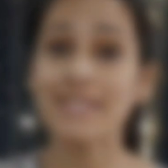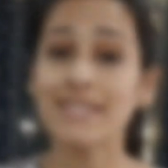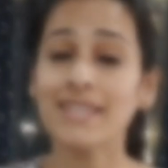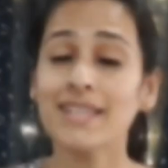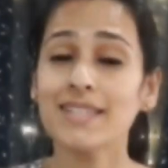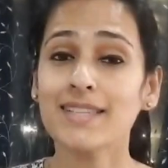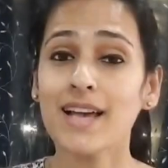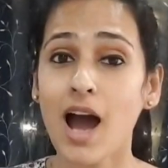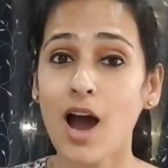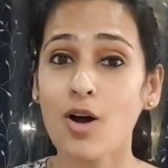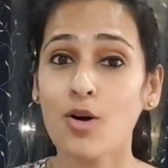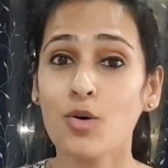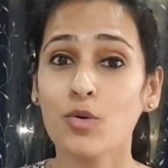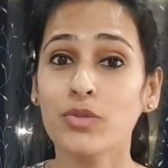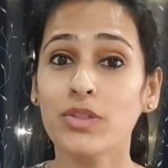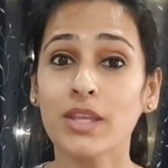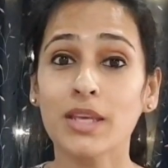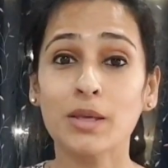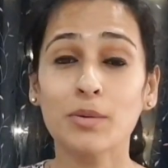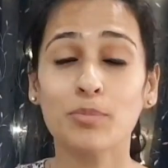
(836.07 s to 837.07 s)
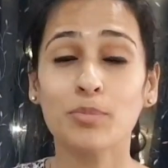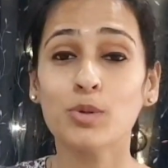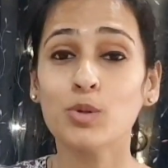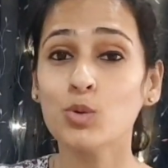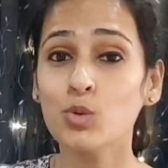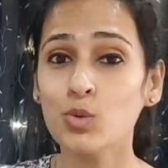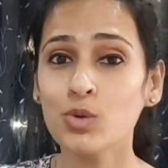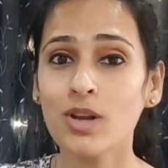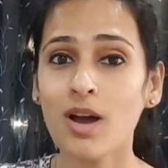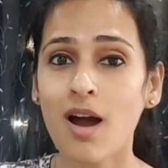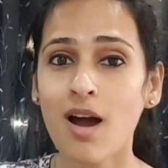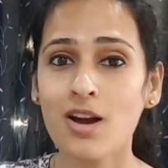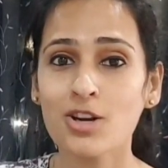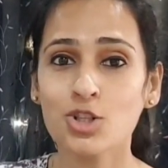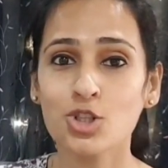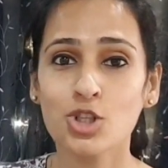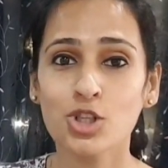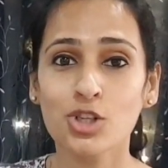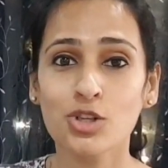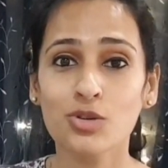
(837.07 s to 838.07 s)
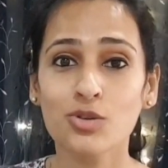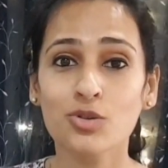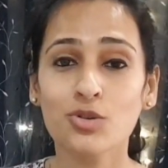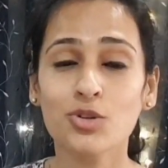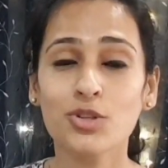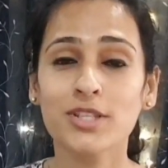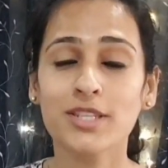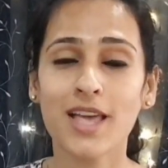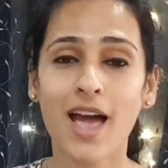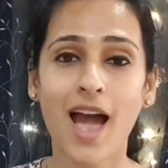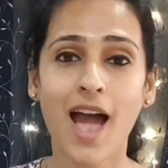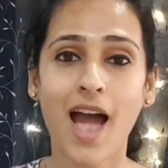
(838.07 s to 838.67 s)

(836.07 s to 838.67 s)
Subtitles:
this is how the balloon arch looks,